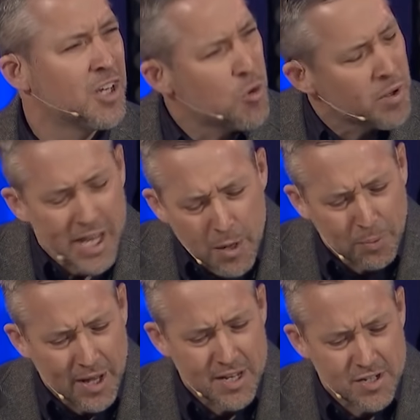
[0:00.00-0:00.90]
you really in a
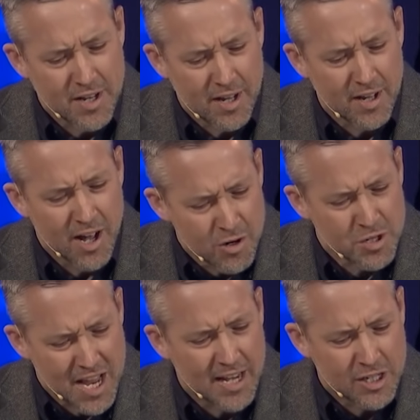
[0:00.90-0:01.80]
place to
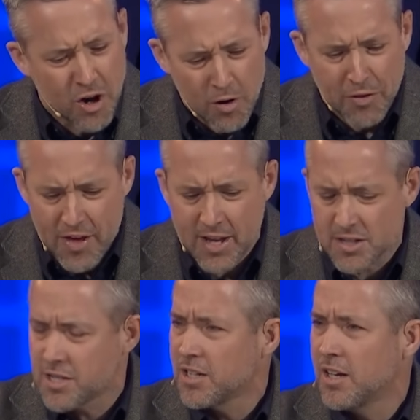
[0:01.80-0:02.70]
understand eternal
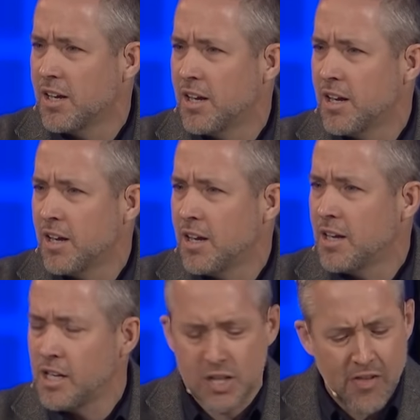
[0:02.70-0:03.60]
things?
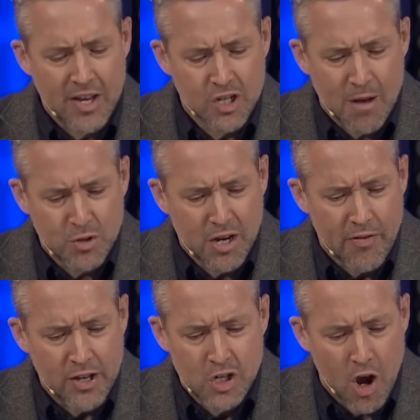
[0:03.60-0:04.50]
You see, the
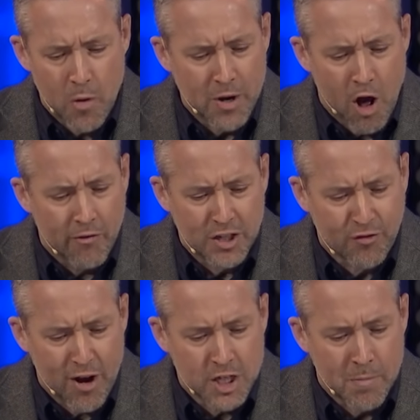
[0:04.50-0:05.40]
assumption that Job and all of his
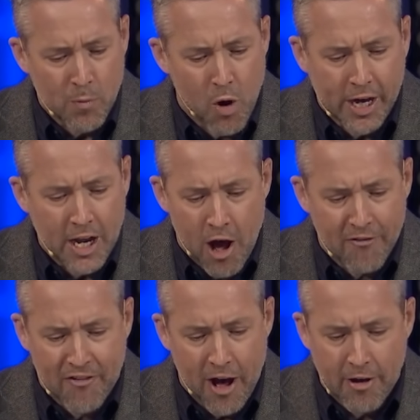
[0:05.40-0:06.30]
friends have been working
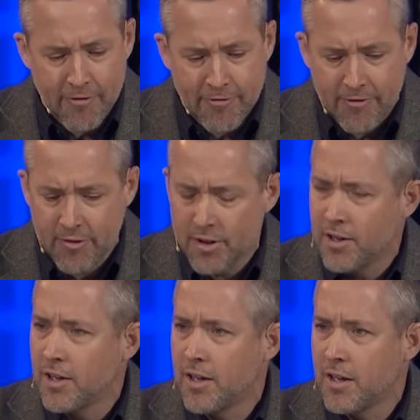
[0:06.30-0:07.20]
off of
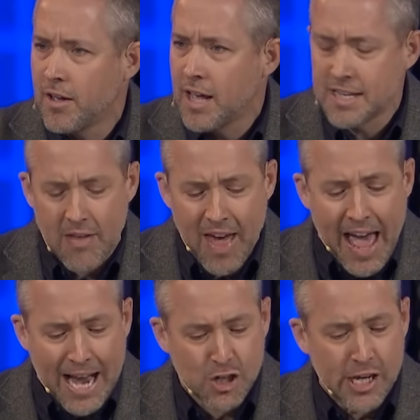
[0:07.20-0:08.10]
is that
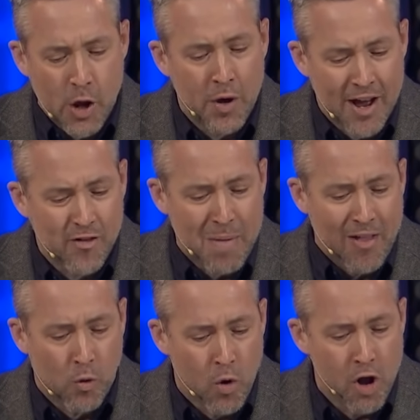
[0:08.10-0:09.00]
they actually know enough
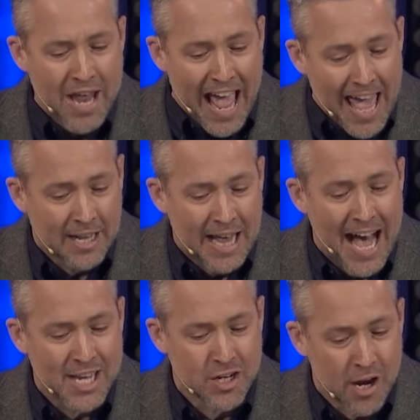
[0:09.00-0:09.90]
about the world to
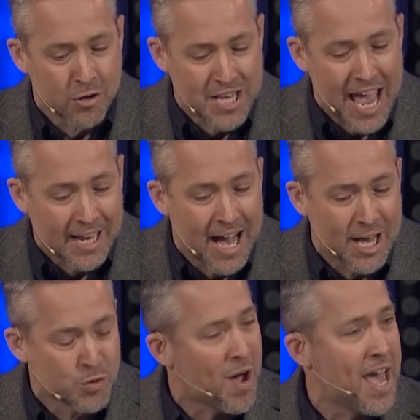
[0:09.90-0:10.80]
analyze and understand
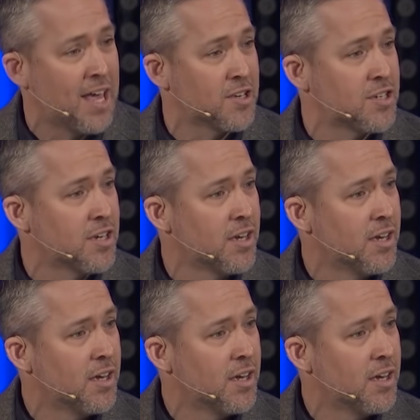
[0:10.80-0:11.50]
God's ways.